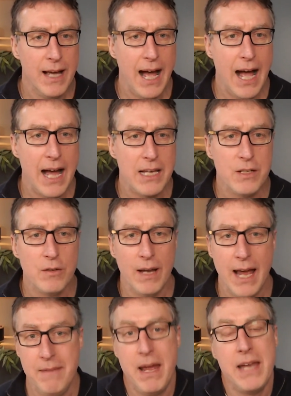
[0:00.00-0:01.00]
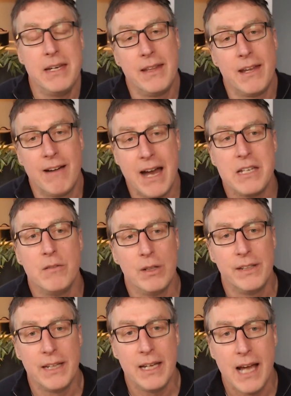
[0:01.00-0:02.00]
ended their annual
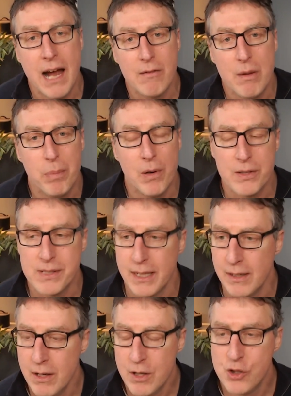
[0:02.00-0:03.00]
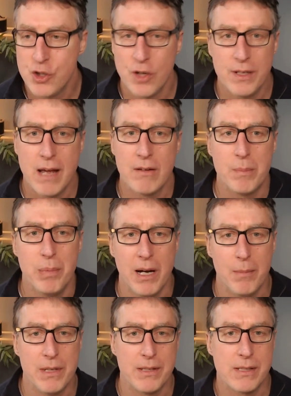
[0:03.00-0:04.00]
DEI reporting, shut down
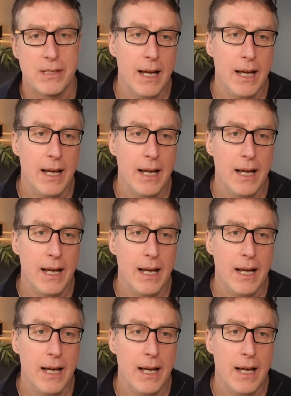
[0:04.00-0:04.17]
departments.